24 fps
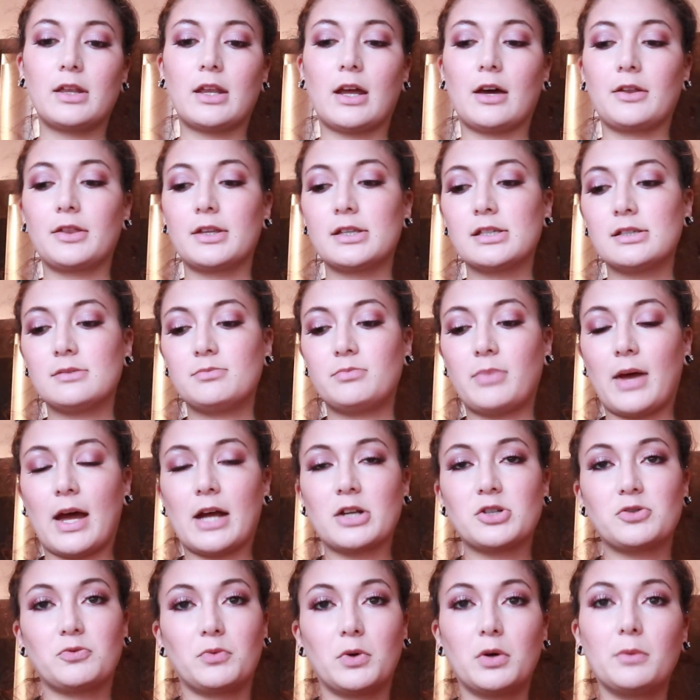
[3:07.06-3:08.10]
Now this
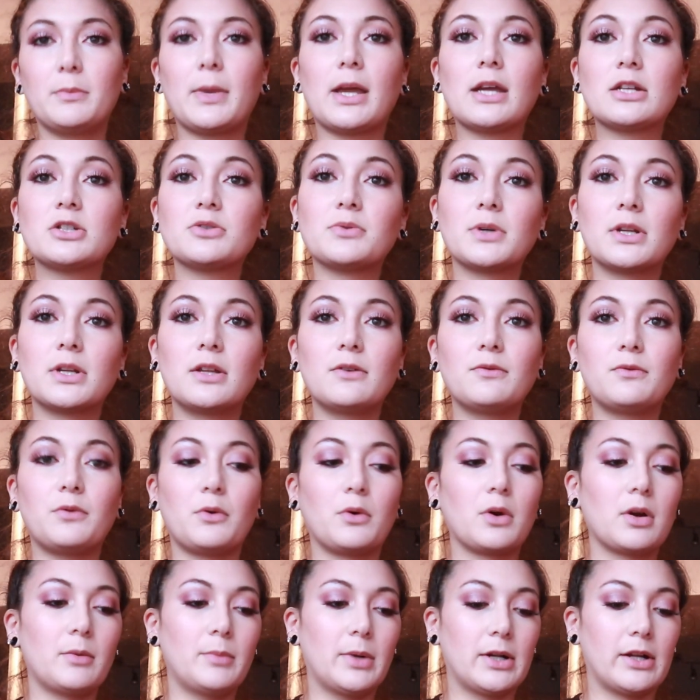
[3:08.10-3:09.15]
batch will make
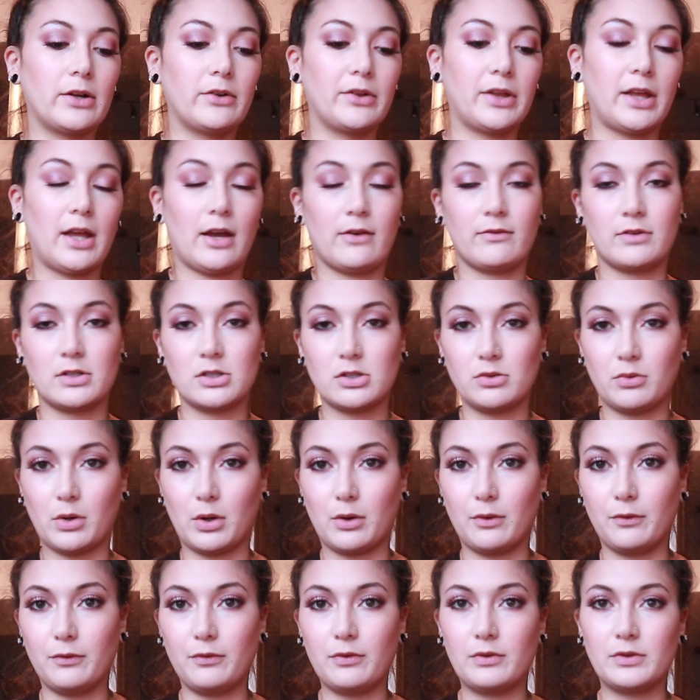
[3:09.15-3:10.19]
24, but I only have a
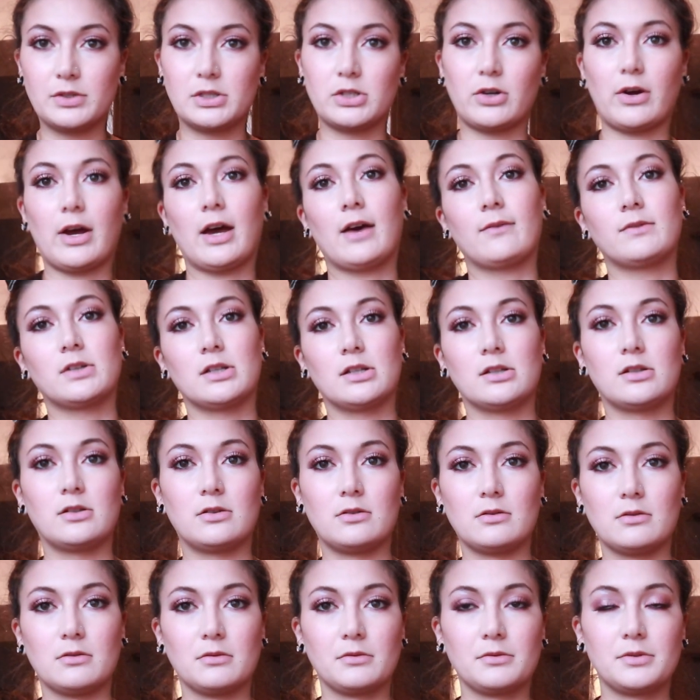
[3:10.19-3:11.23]
12. So I have to
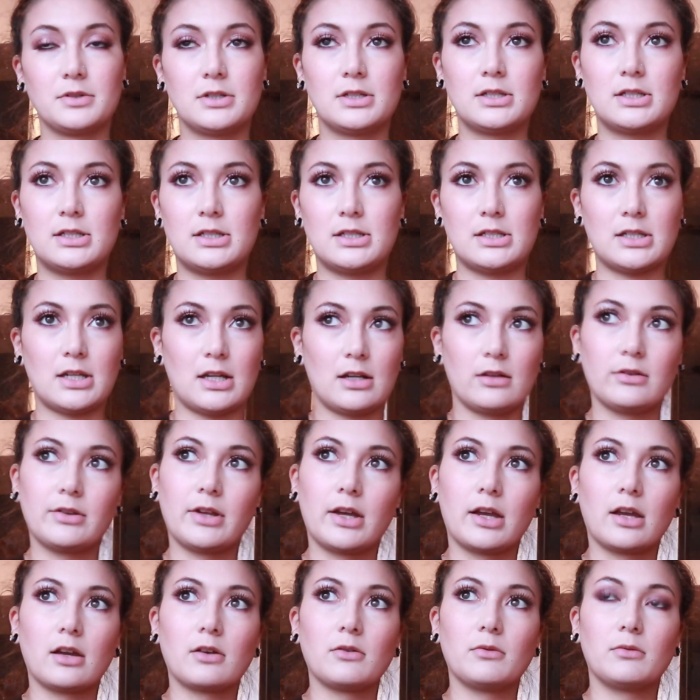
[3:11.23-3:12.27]
do
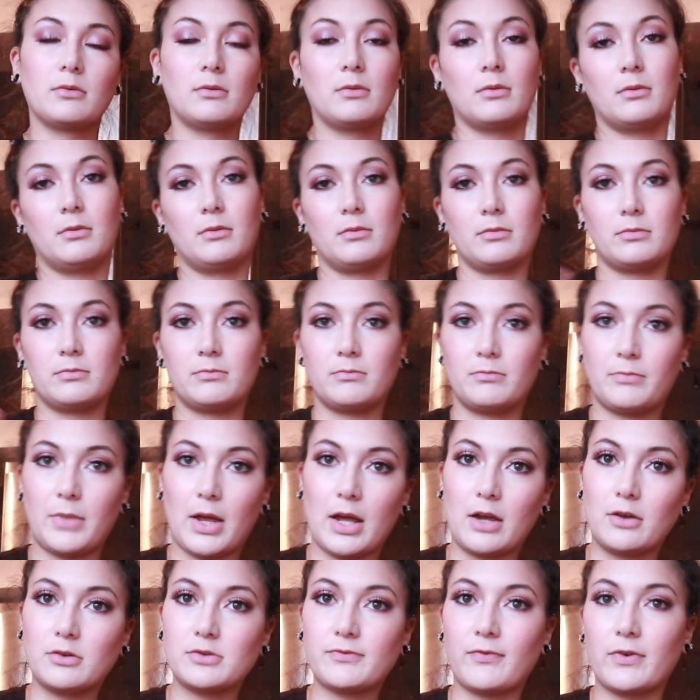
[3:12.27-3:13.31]
like
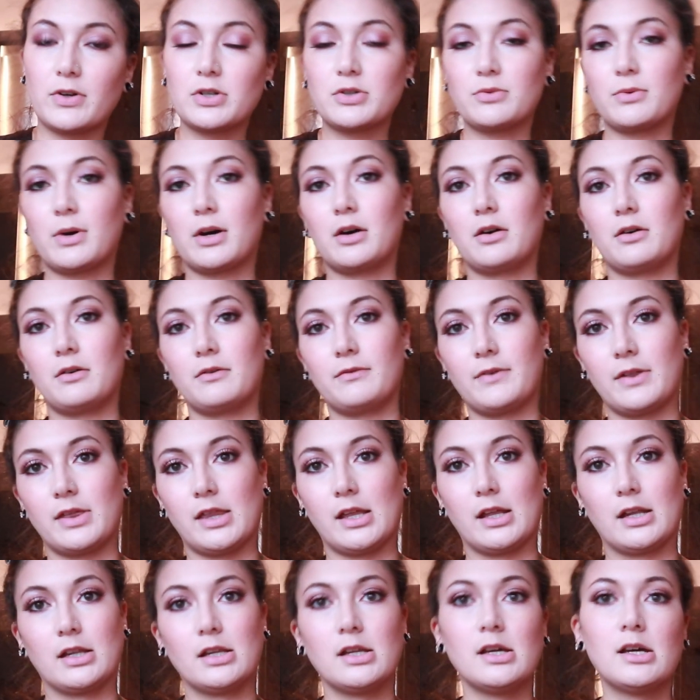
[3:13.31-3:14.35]
bake for 12 and
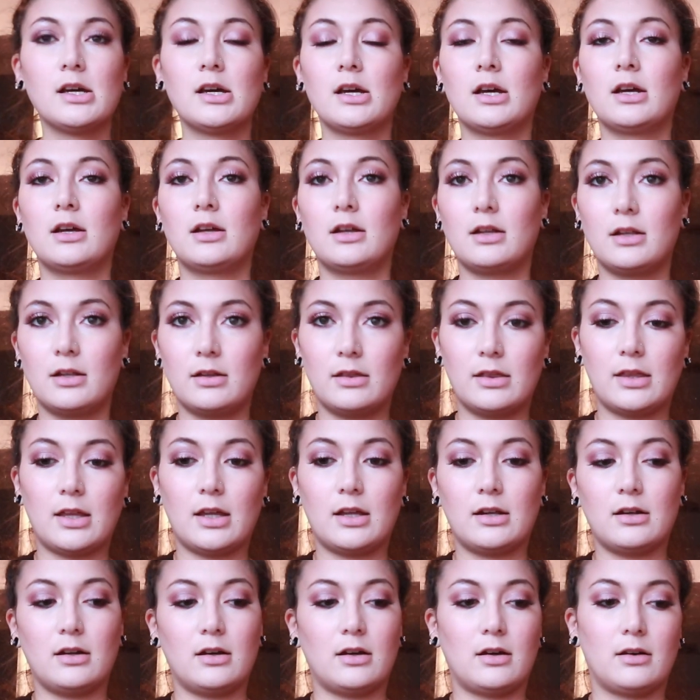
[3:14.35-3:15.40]

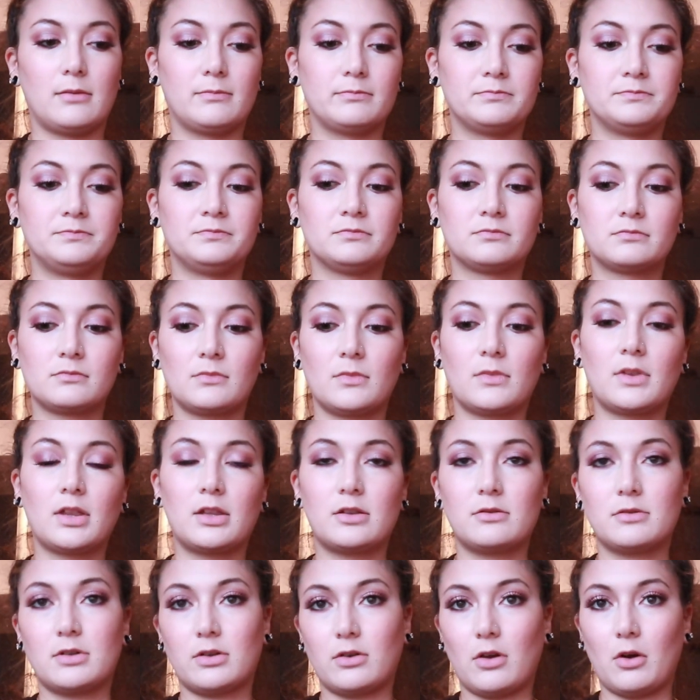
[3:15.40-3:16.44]
then
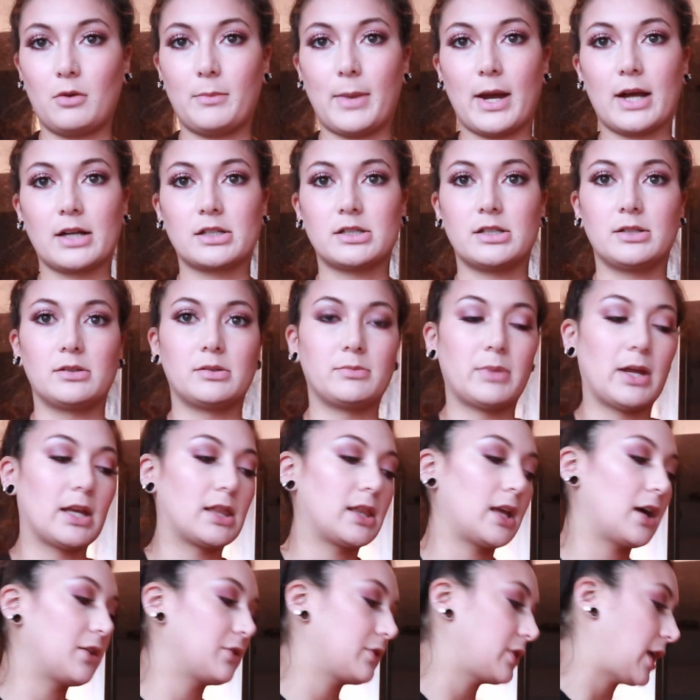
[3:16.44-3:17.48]
go back to bake
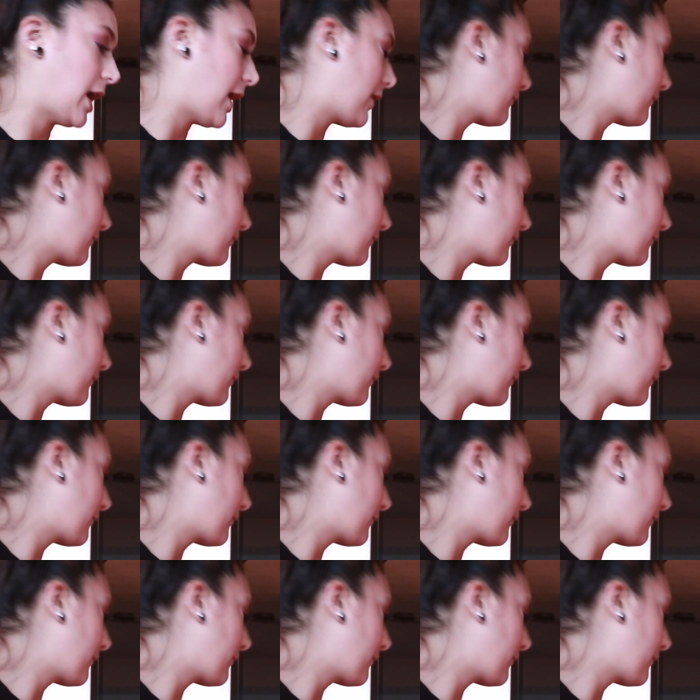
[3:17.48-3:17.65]
the other